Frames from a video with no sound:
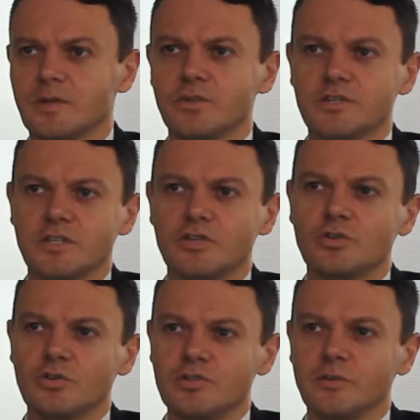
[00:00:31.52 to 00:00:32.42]
which is a
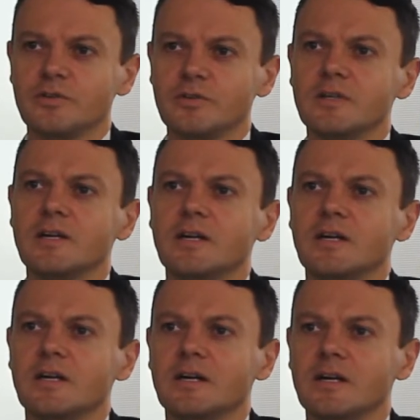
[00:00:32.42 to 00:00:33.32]
huge amount
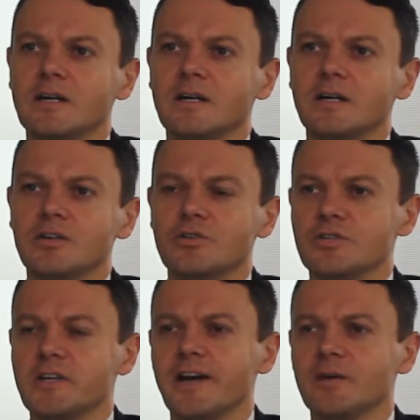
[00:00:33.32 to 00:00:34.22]
uh, and a
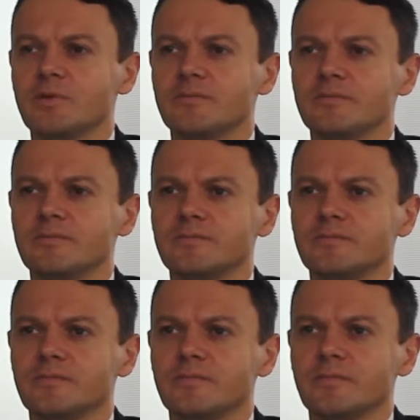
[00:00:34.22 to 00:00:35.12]
huge gap.
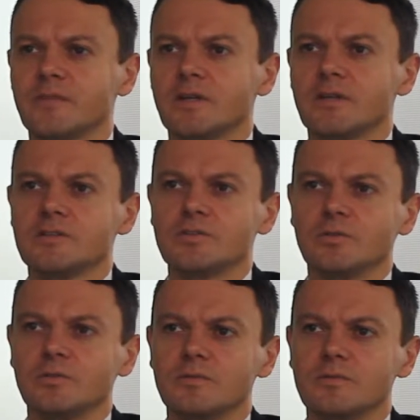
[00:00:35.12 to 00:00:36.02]

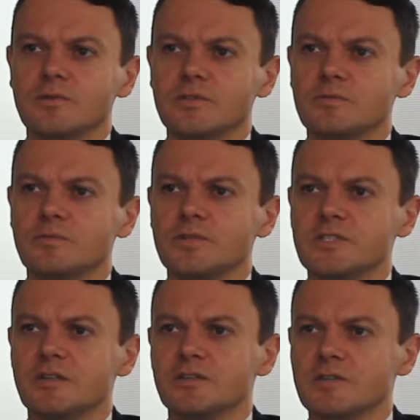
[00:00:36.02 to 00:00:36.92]
So we
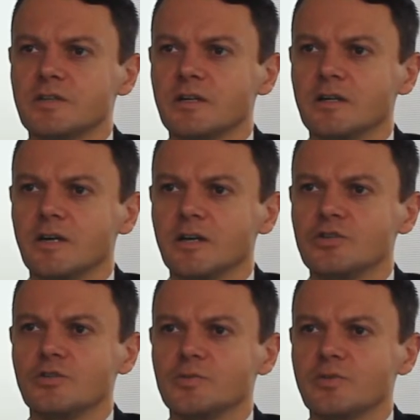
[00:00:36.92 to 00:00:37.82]
see there's a
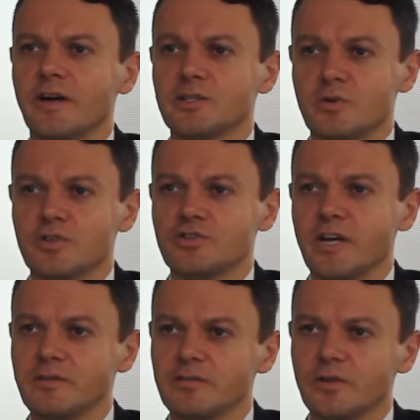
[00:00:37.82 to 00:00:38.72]
huge prize worth
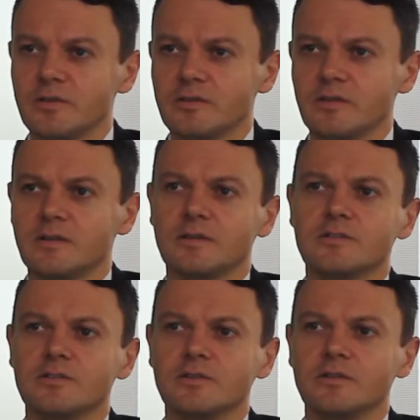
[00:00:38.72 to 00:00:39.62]
striving for
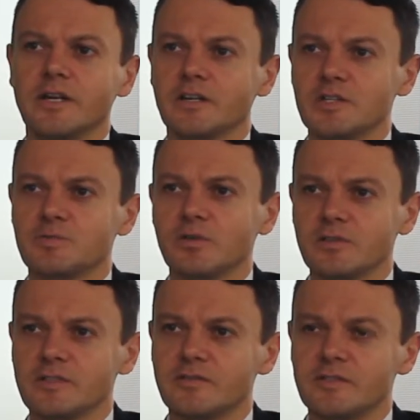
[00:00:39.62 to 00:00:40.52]
to increase
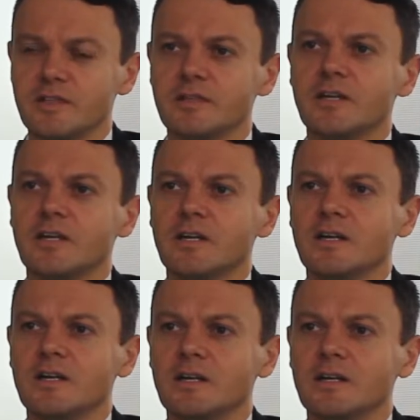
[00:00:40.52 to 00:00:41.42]
productivity
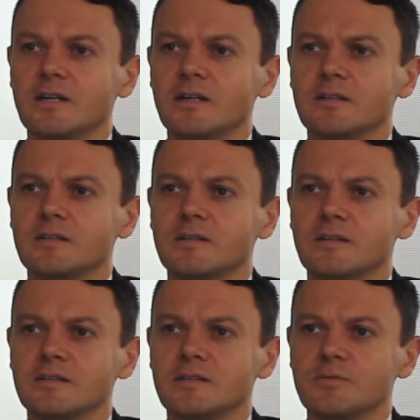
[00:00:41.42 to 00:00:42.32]
uh,
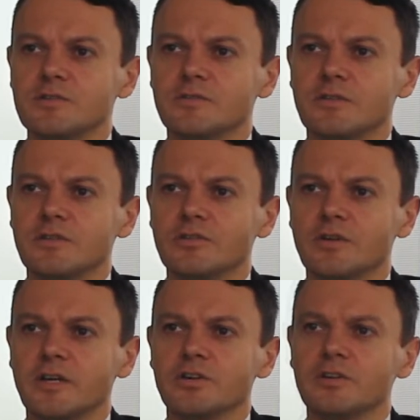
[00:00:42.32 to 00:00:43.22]
in terms of the
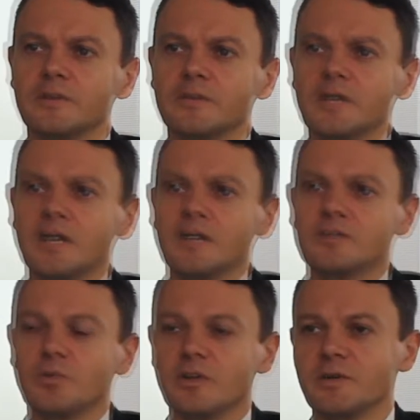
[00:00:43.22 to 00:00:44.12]
UK economy.
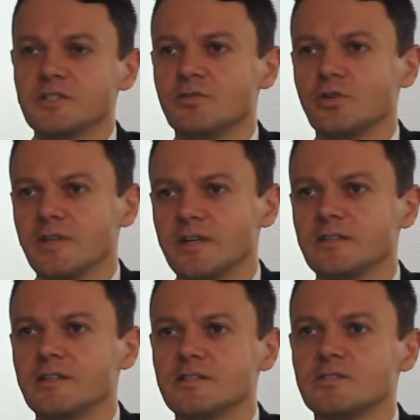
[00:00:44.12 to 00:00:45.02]
So one of the ways of doing
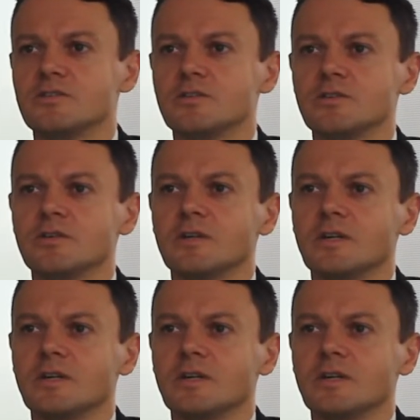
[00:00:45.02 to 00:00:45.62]
that is to